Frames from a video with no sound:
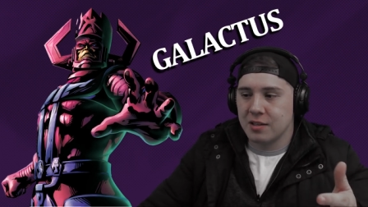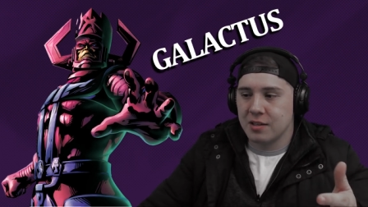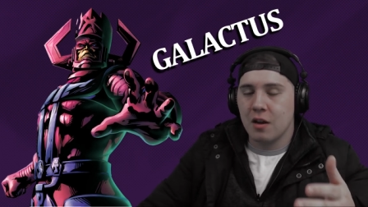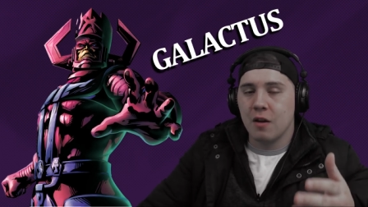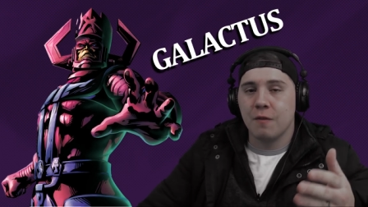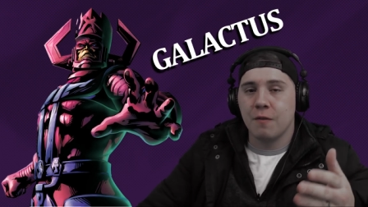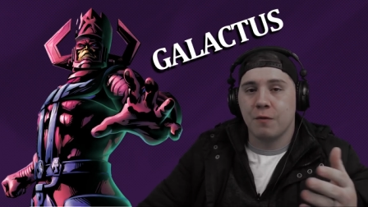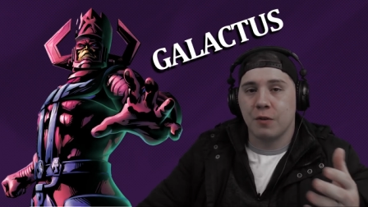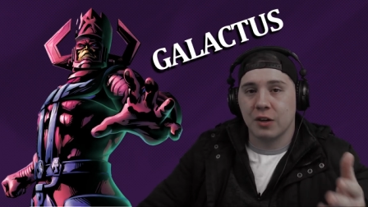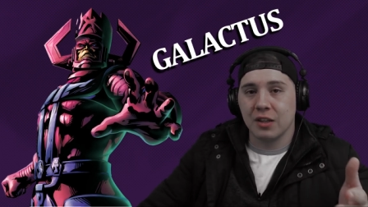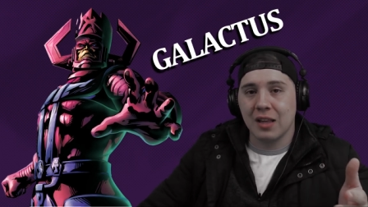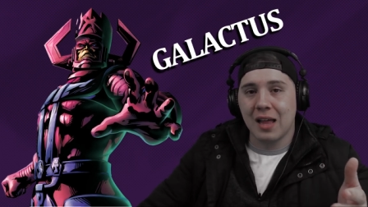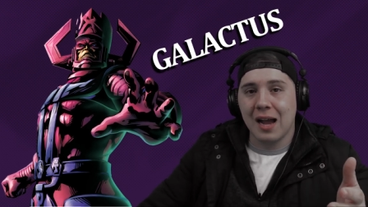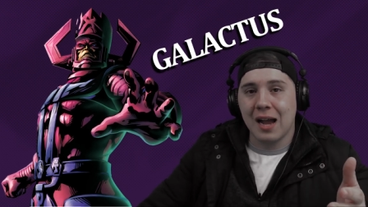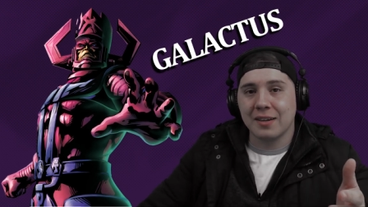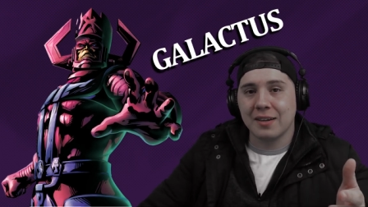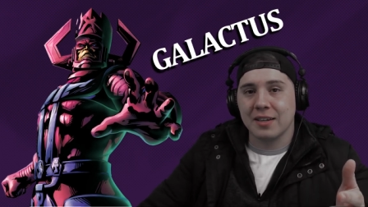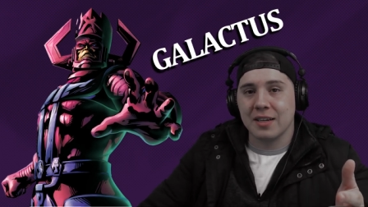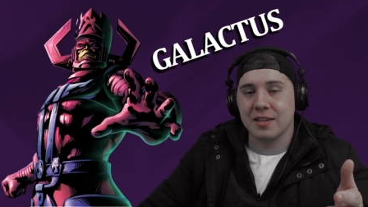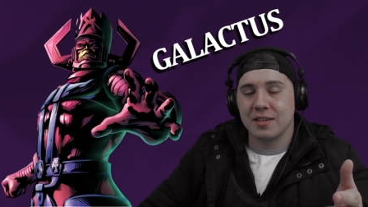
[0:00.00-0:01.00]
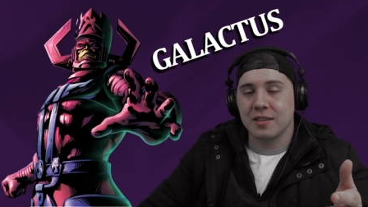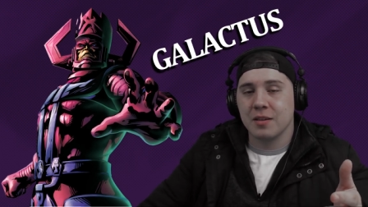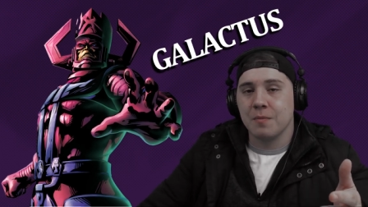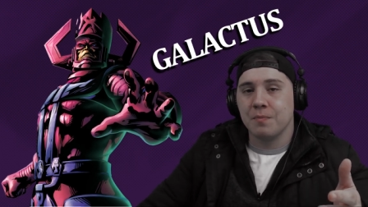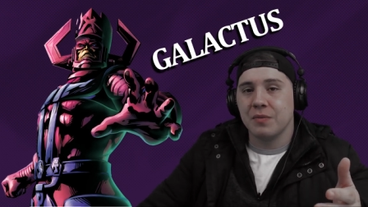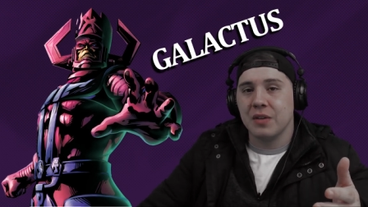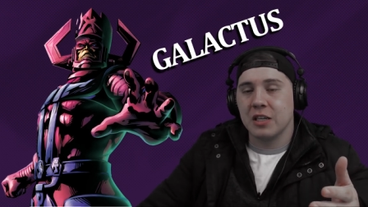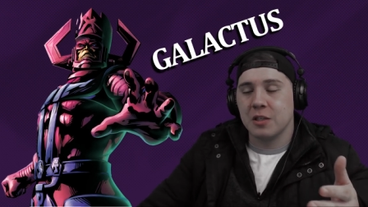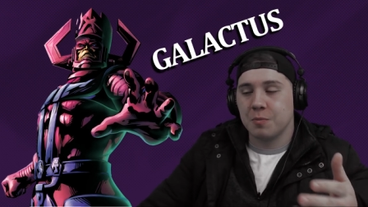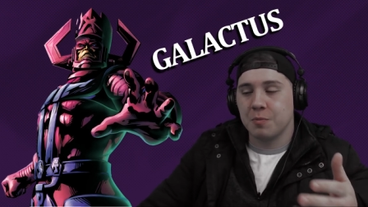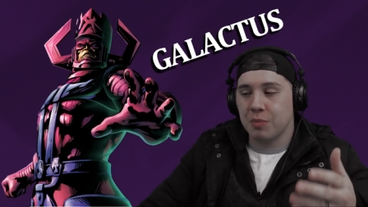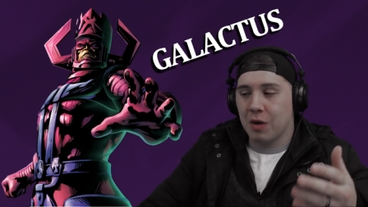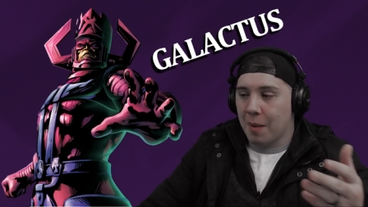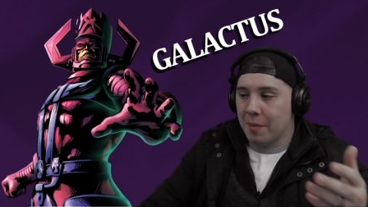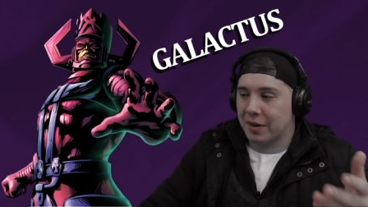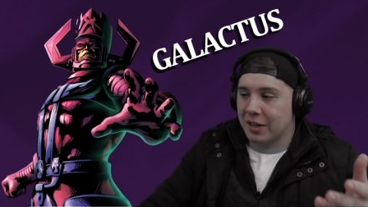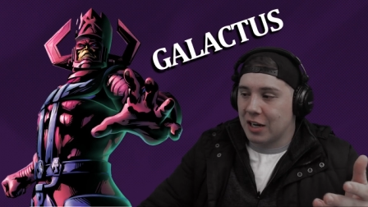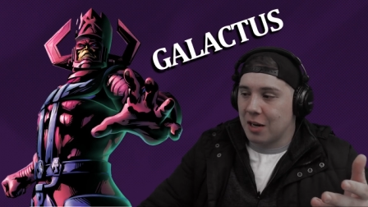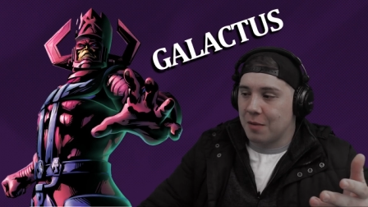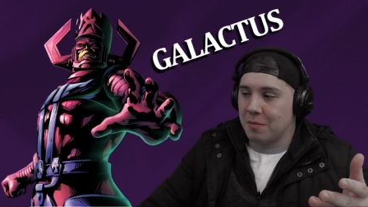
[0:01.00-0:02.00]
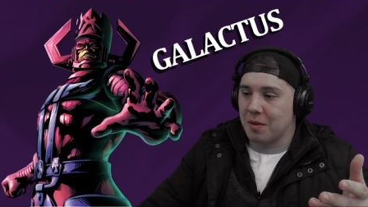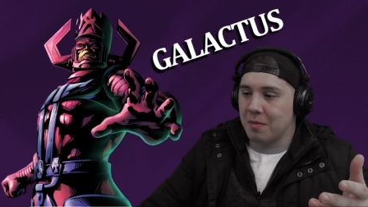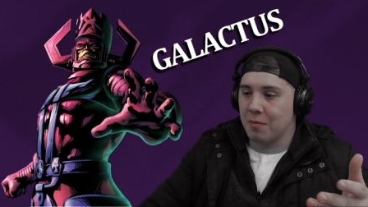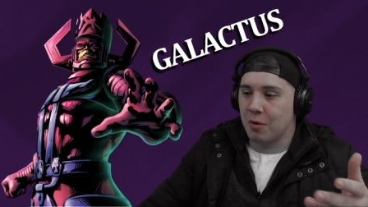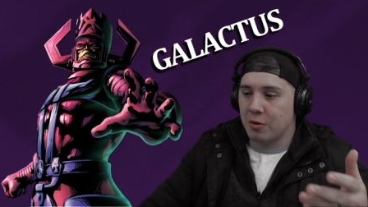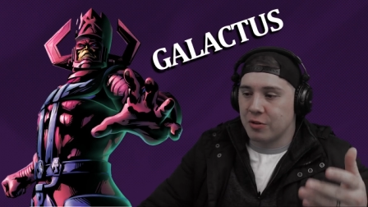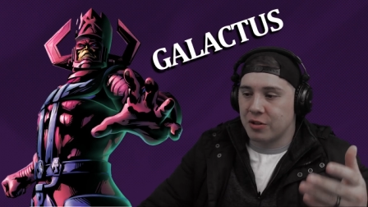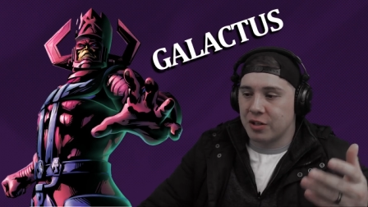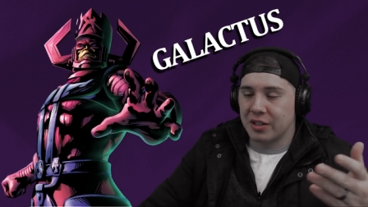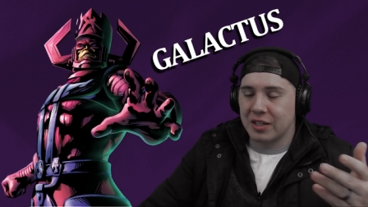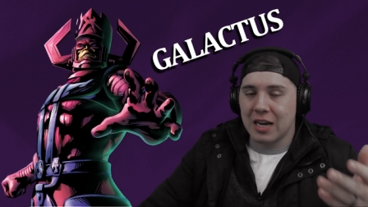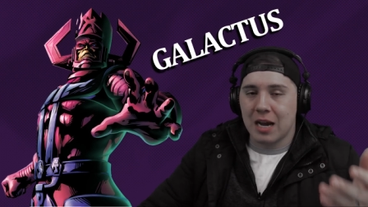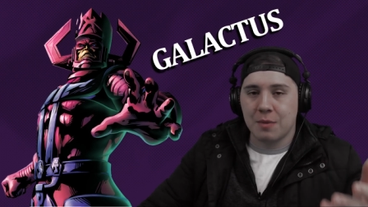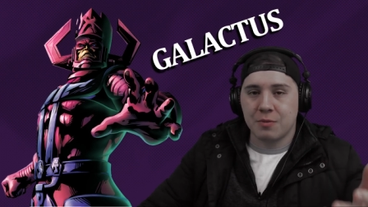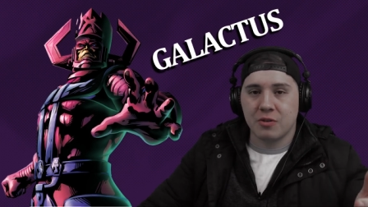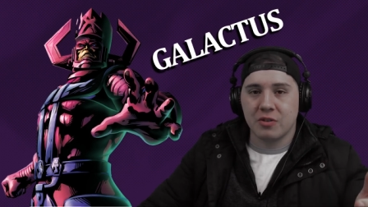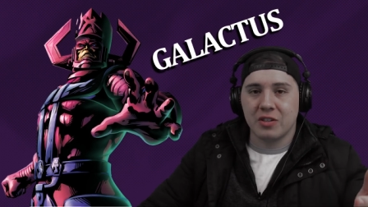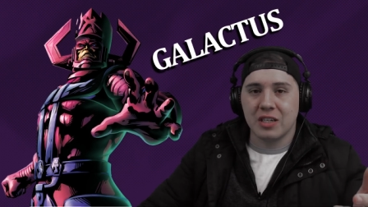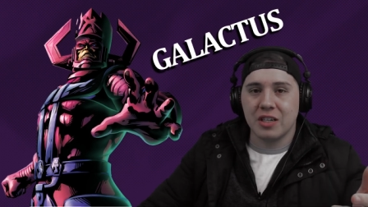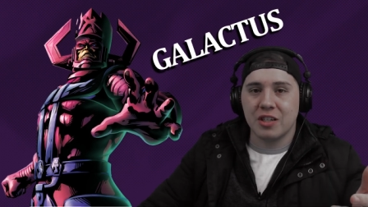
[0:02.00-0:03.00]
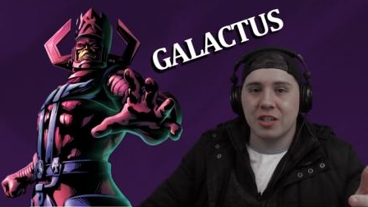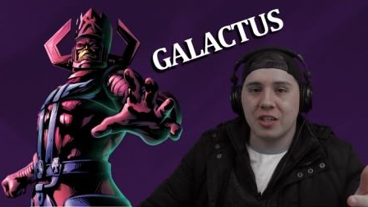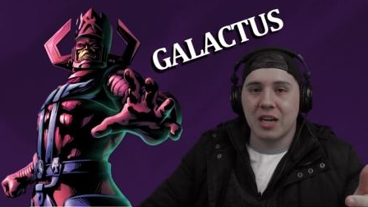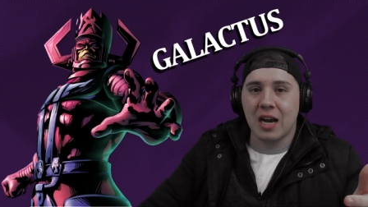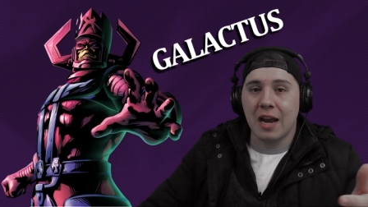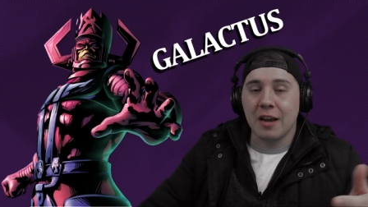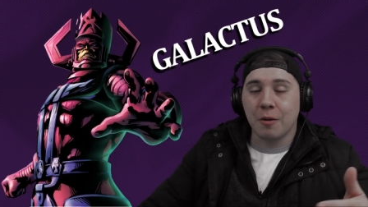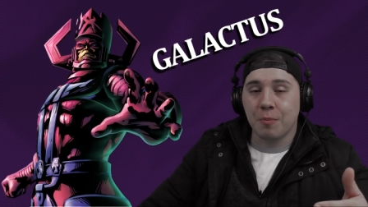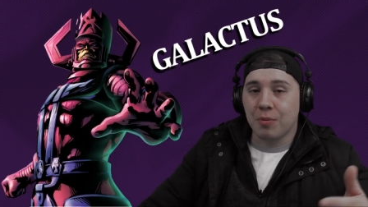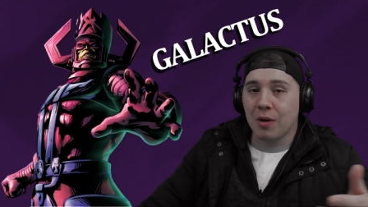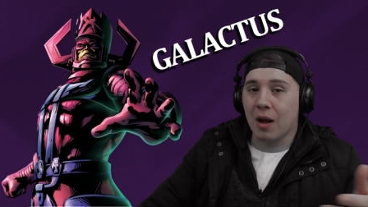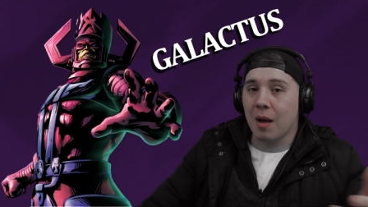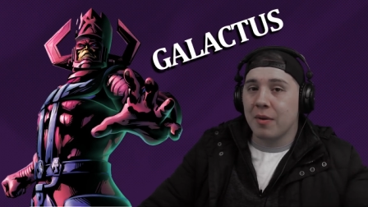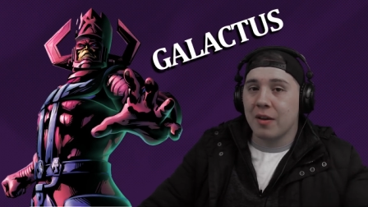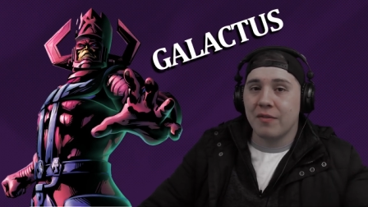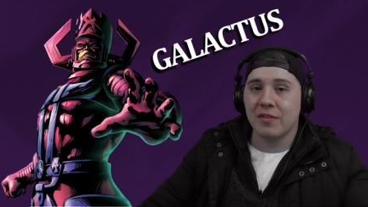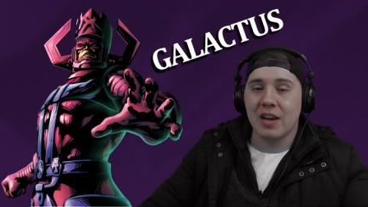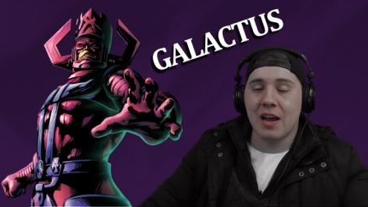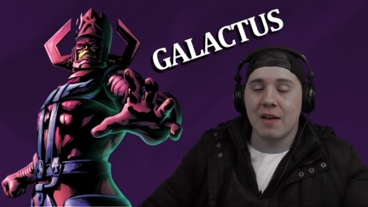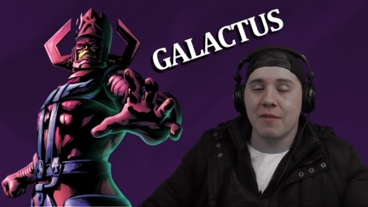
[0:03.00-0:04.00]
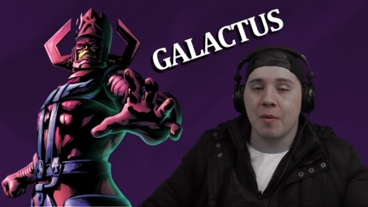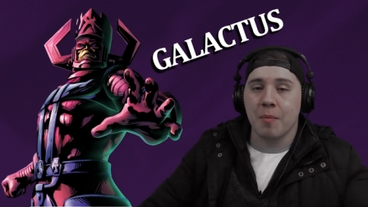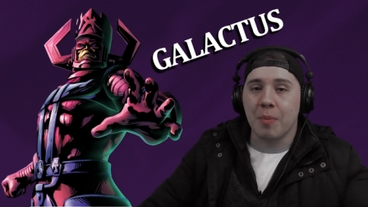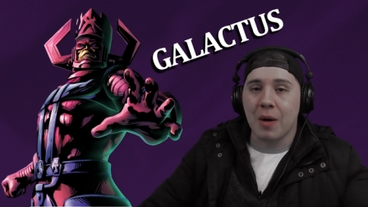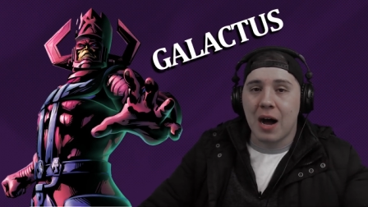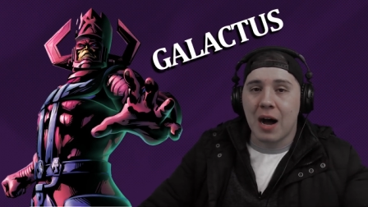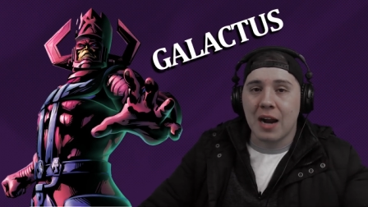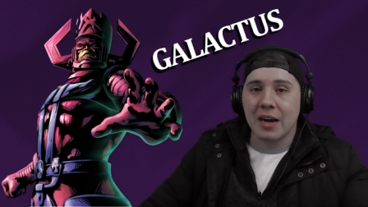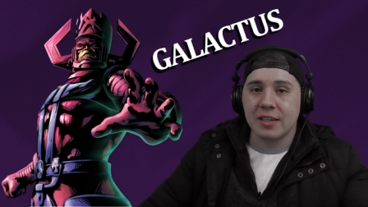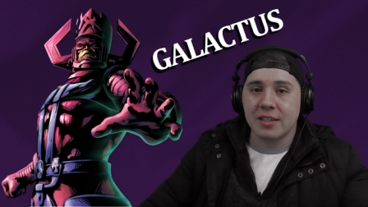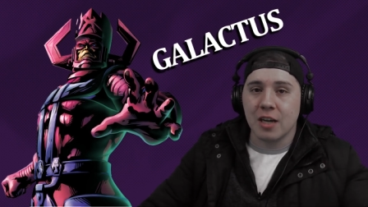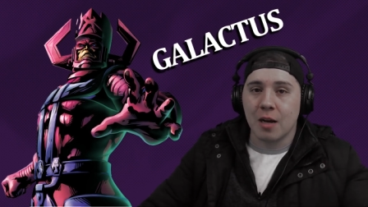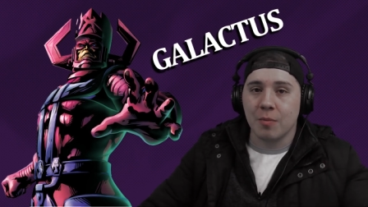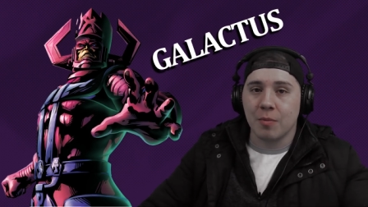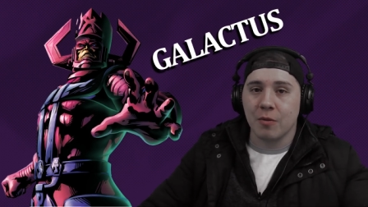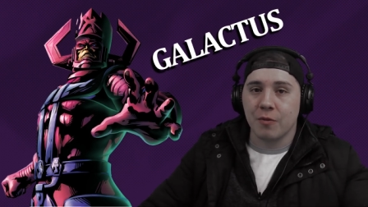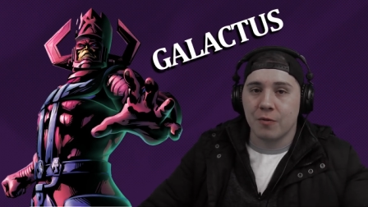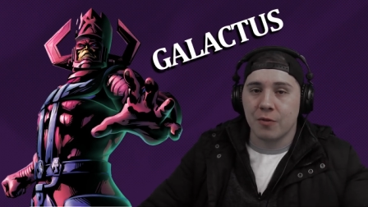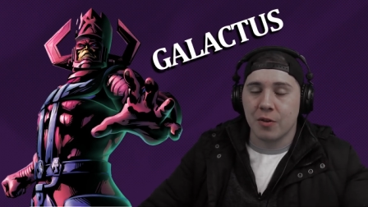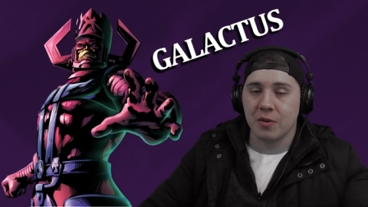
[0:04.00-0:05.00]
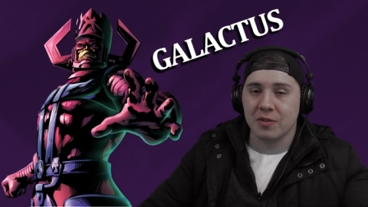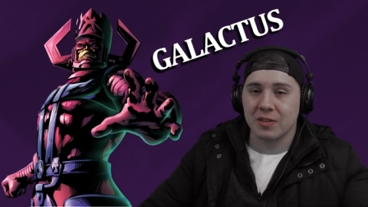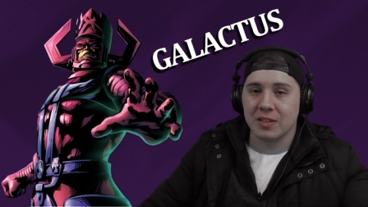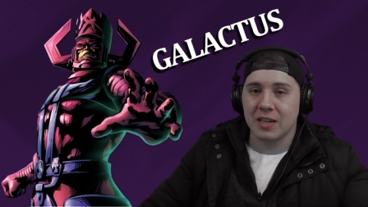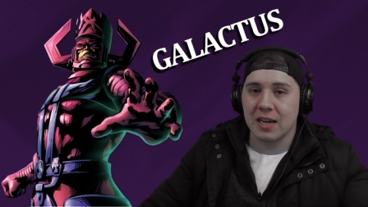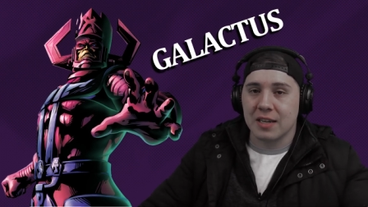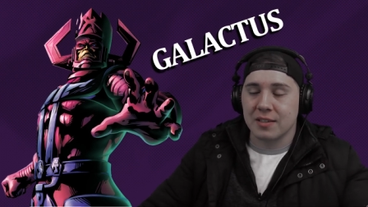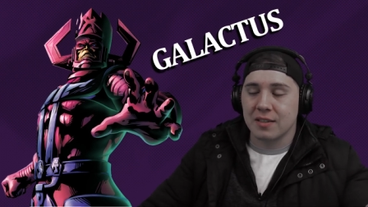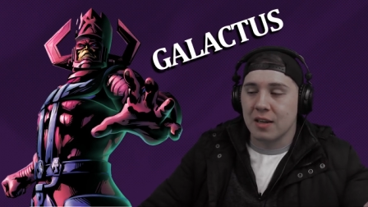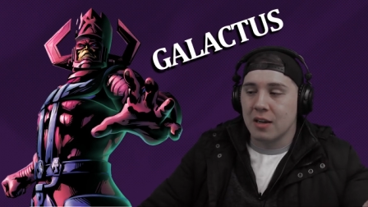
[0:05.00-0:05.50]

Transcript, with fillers: For Galactus, it's probably going to be motion capture CGI. You'll probably even have a body double for those guys.